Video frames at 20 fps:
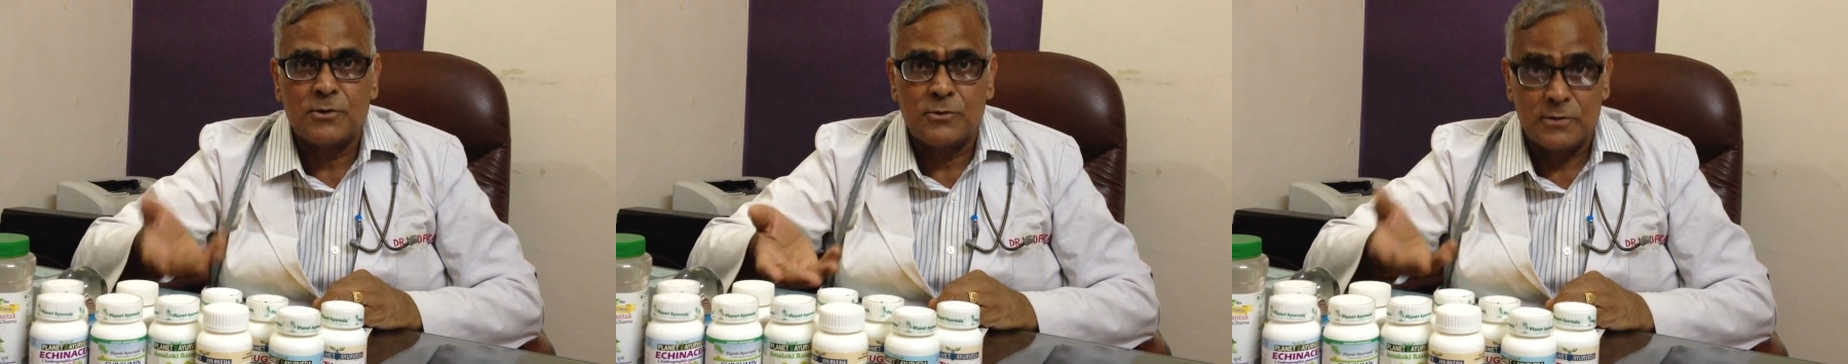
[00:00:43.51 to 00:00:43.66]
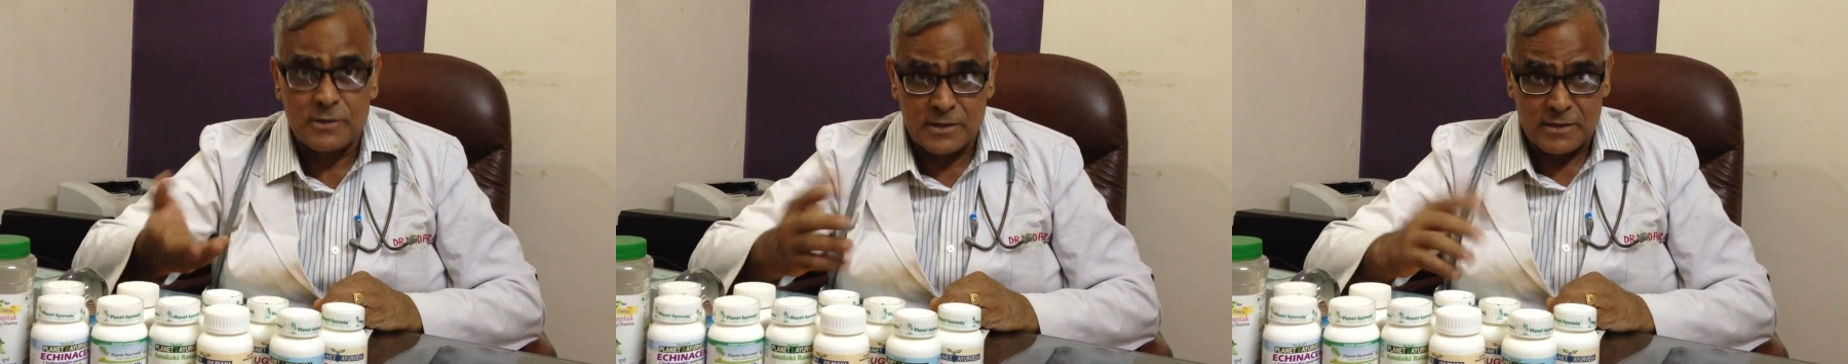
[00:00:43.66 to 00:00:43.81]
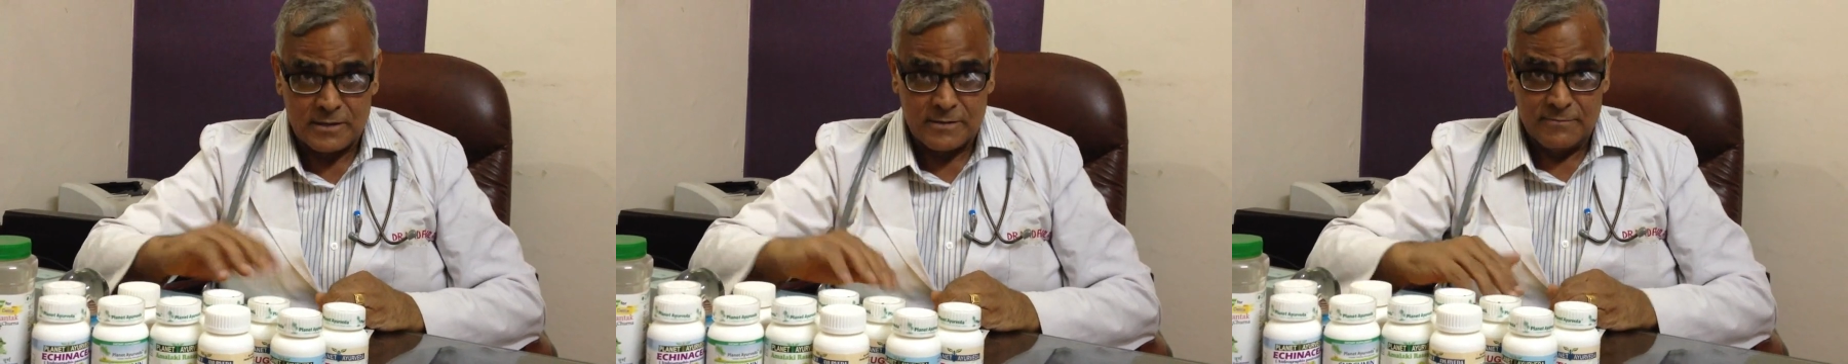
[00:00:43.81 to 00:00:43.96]
be
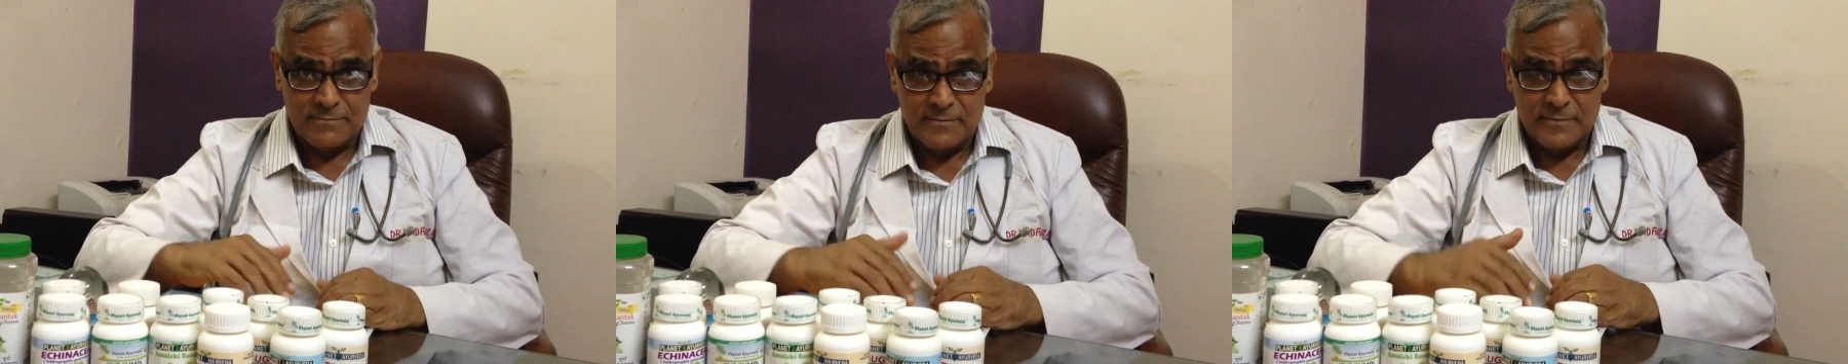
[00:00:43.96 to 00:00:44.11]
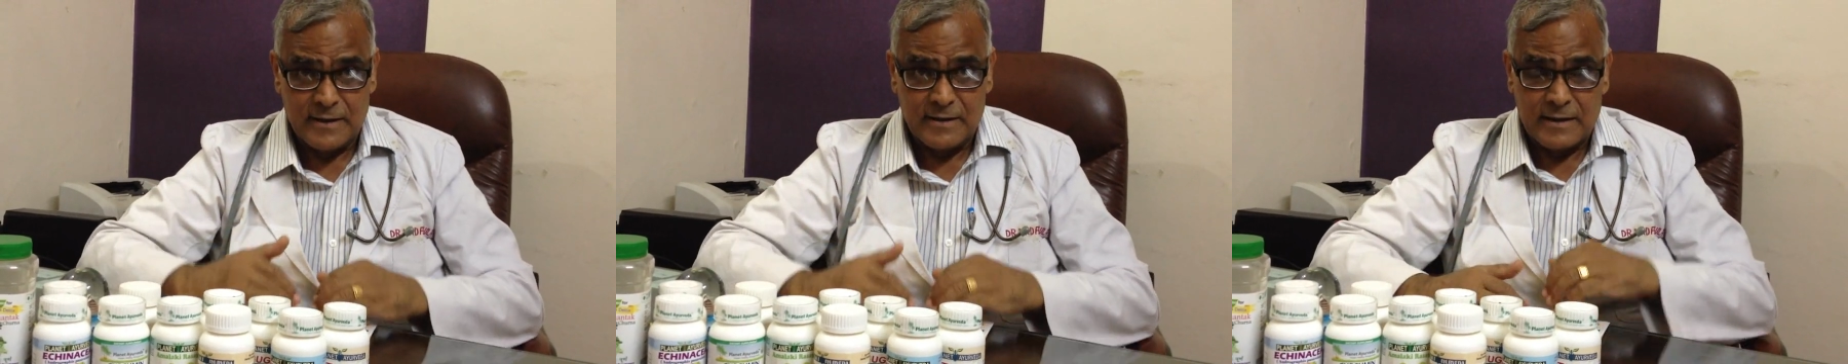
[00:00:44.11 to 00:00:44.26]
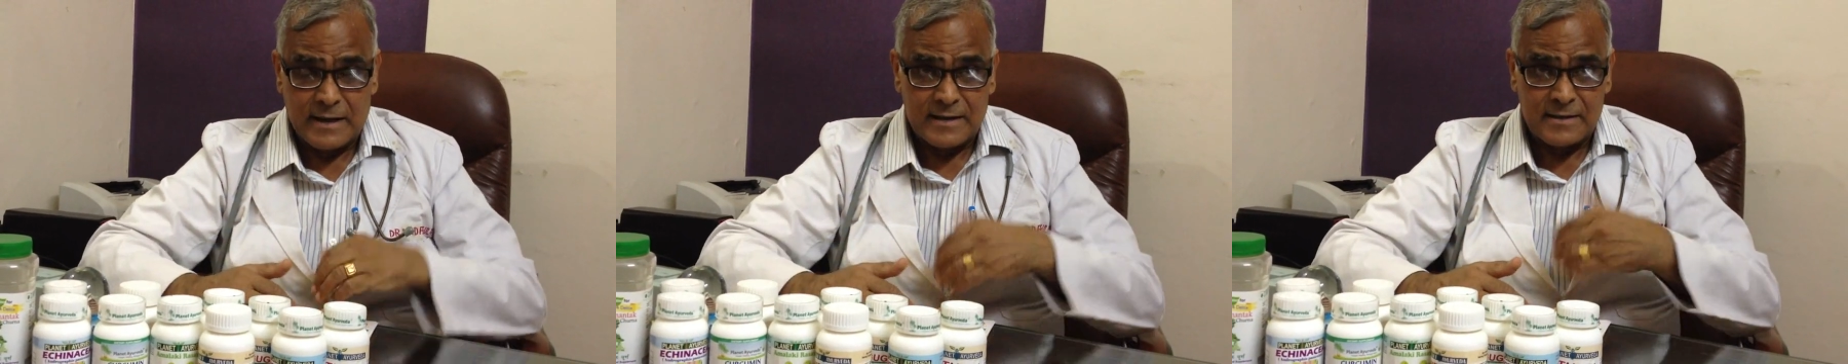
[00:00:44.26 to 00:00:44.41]

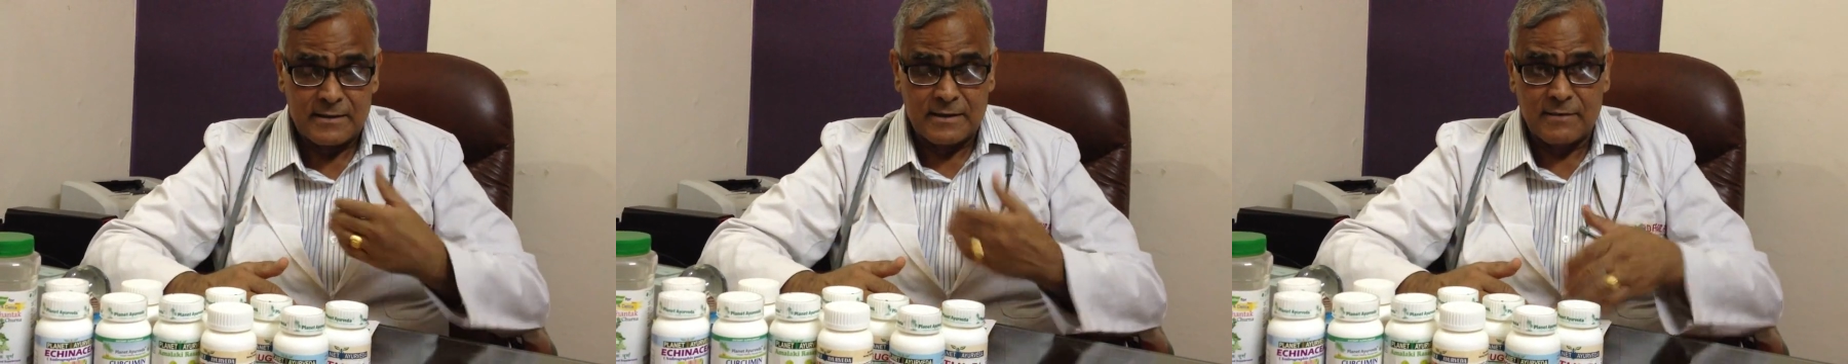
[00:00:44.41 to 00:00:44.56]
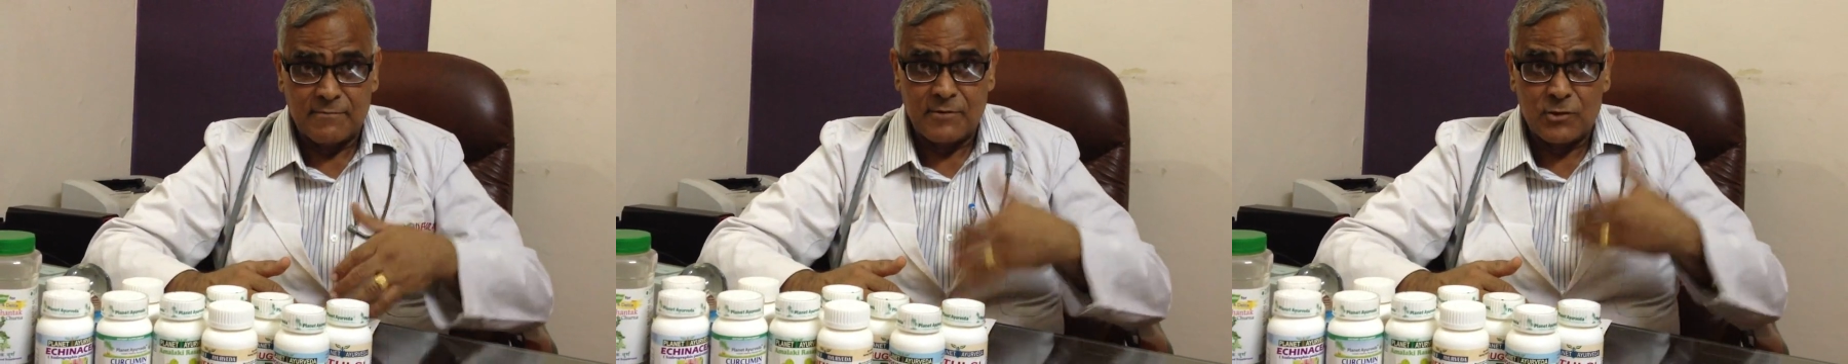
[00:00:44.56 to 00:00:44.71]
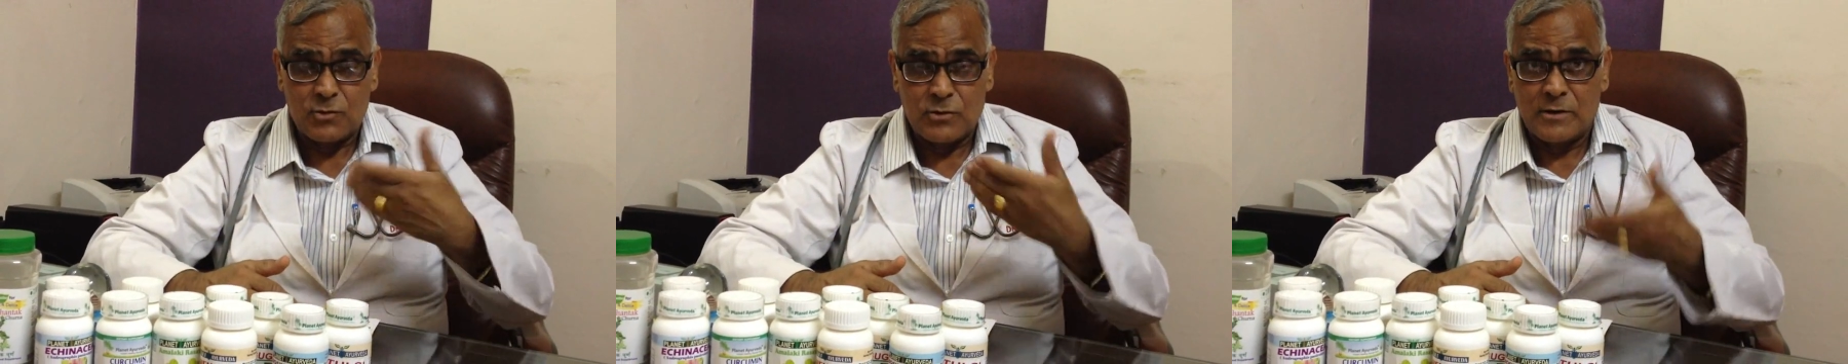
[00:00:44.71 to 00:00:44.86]

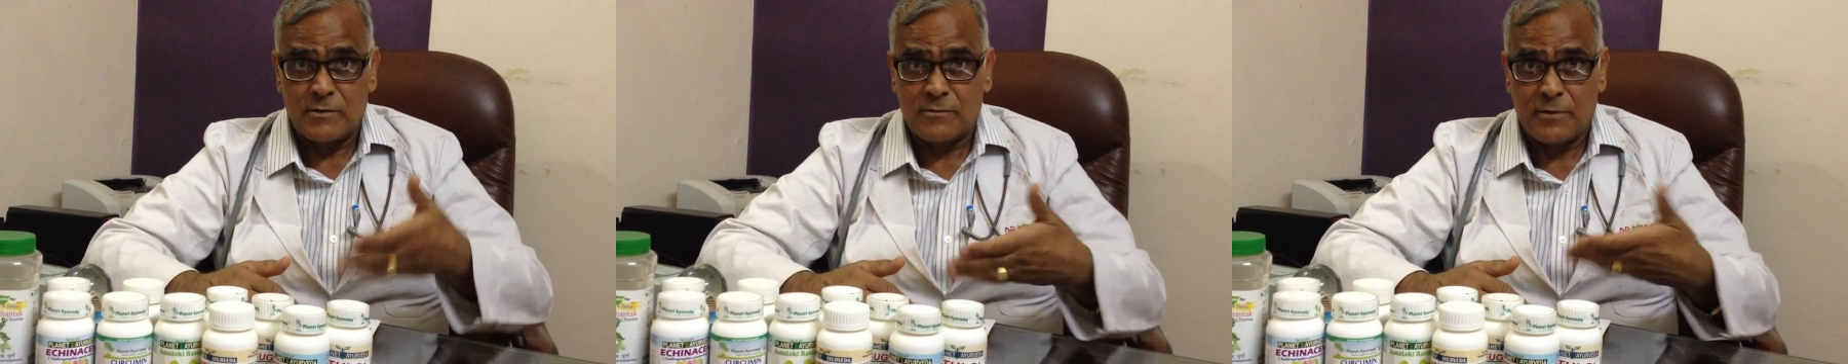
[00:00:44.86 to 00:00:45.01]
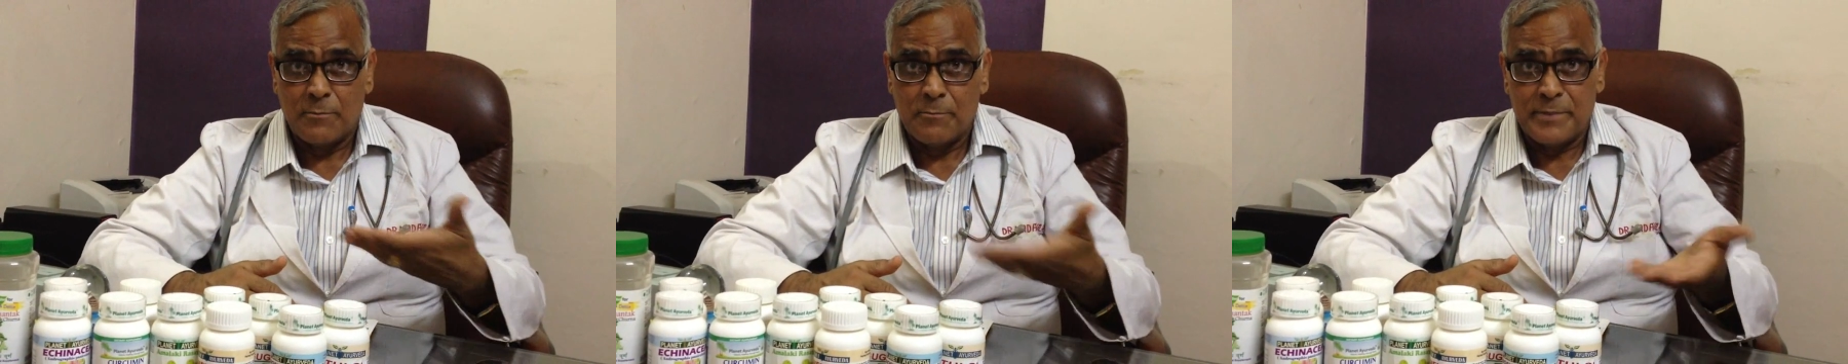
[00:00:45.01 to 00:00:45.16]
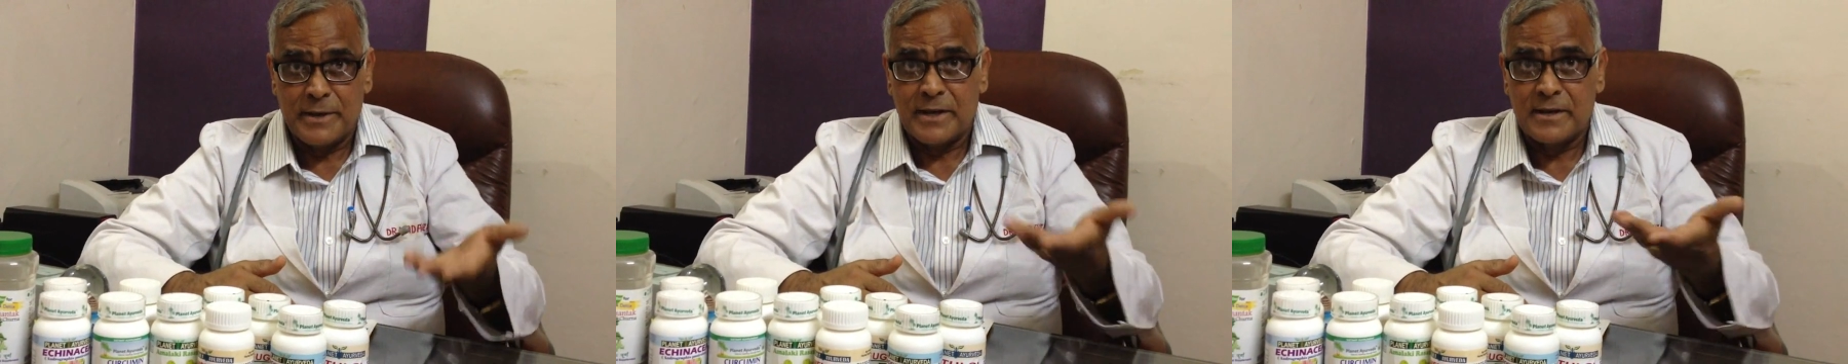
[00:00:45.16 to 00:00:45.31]

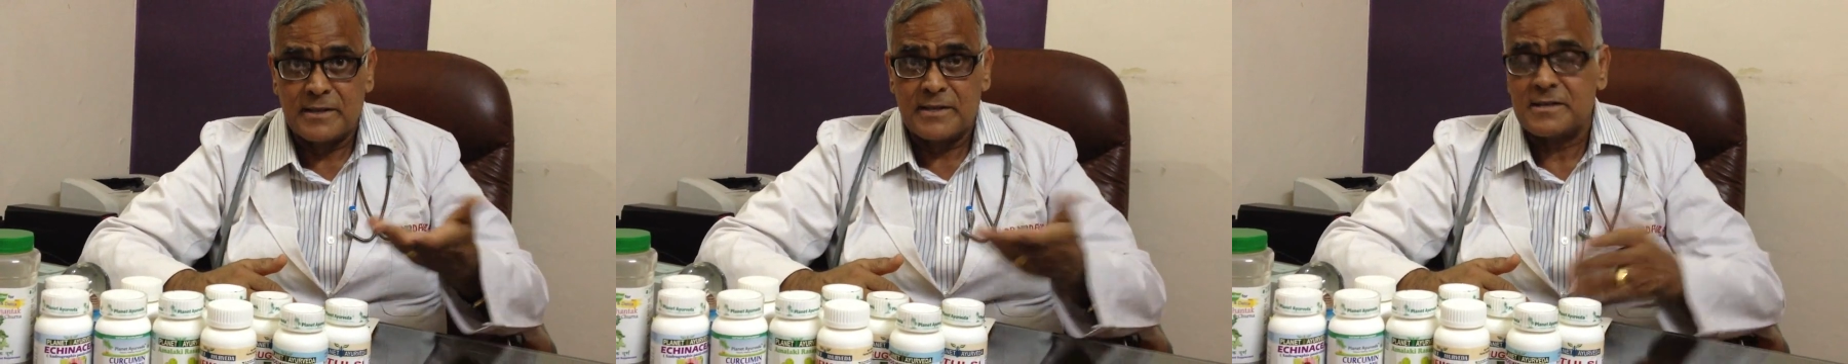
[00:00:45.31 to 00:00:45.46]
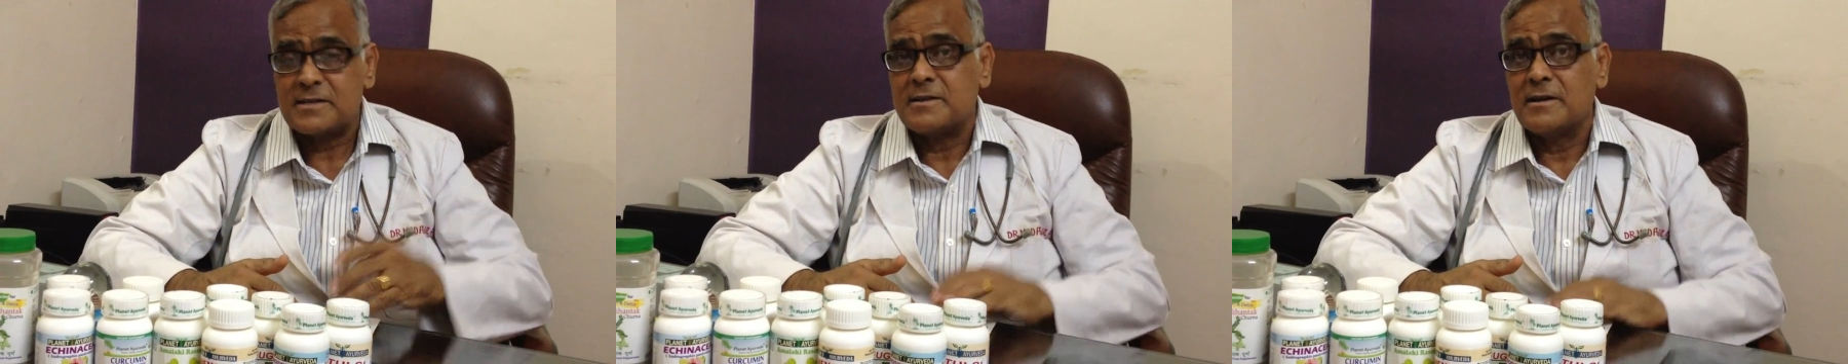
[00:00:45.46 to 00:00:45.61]
compared.